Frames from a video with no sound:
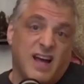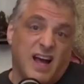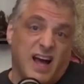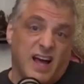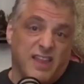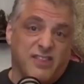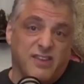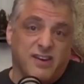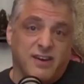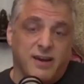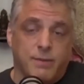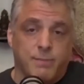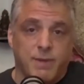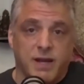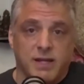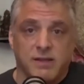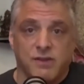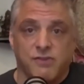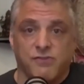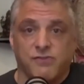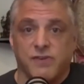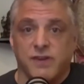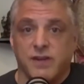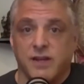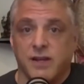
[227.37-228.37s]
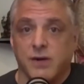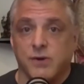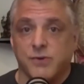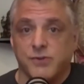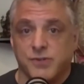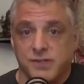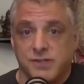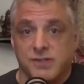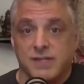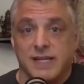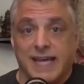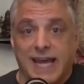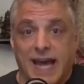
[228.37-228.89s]
I thought I'd make this video
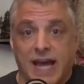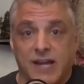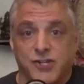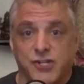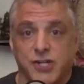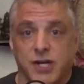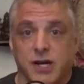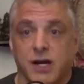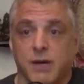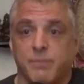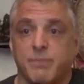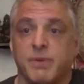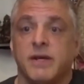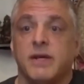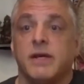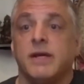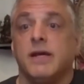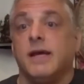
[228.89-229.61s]
just to catch you up